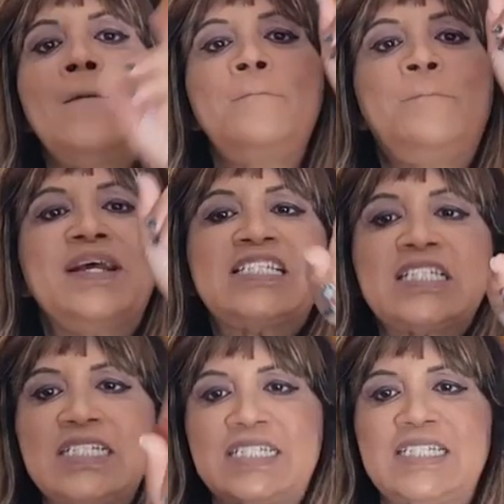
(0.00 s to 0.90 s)

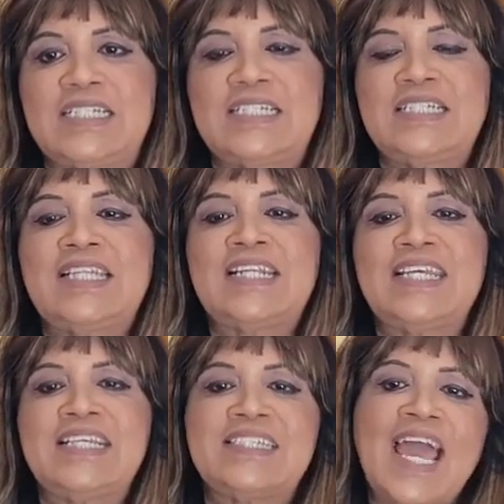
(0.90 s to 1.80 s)
Prison! That's
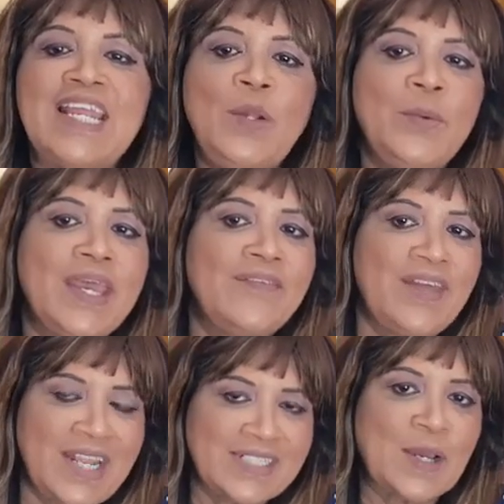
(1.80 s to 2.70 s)
exactly where
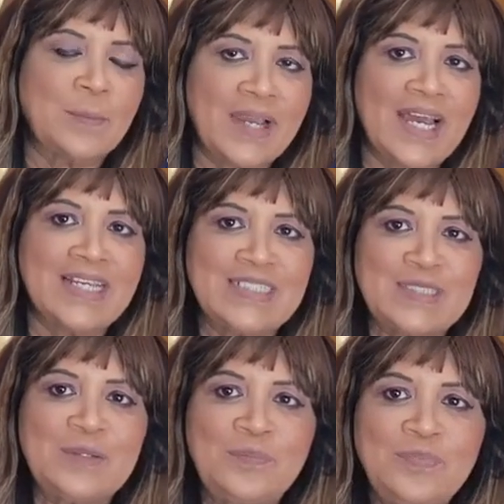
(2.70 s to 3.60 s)
they end up,
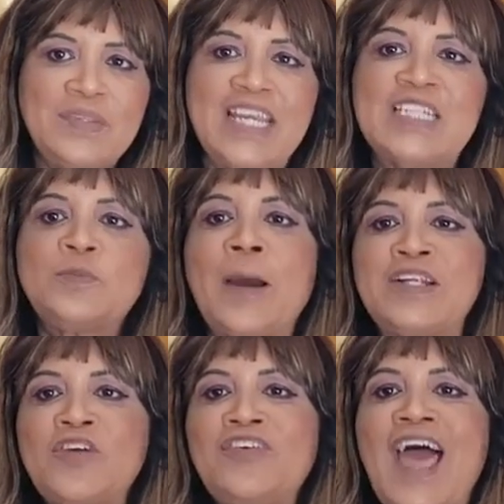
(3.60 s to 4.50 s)
guys. In spite
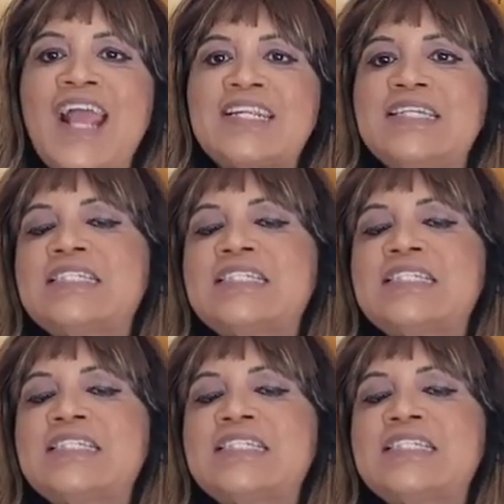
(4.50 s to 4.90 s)
of her acting